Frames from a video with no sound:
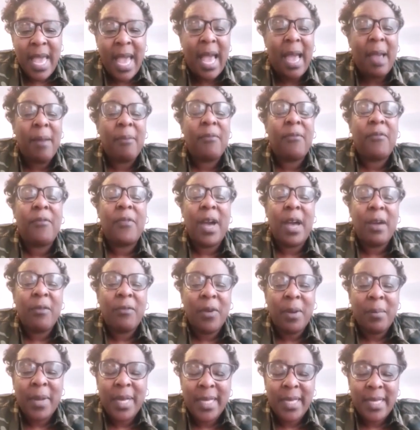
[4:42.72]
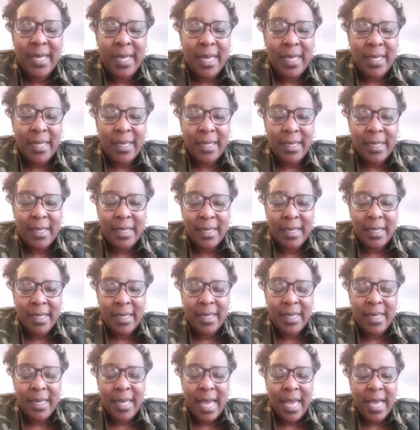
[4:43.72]
I'm far from my son.
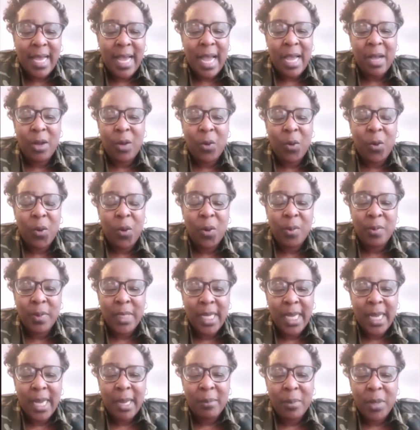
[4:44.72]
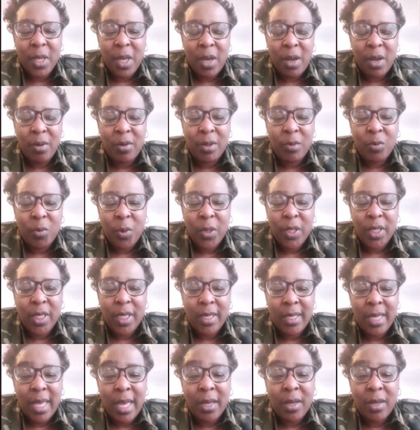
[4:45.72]
I can't go home to him now.
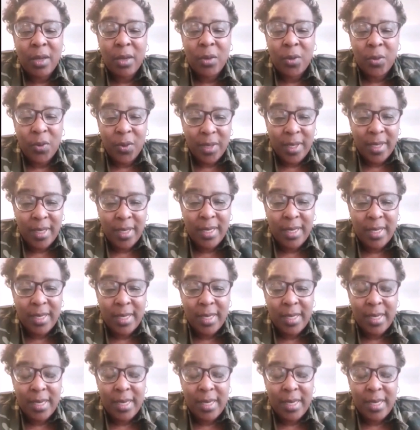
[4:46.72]
Borders are closed.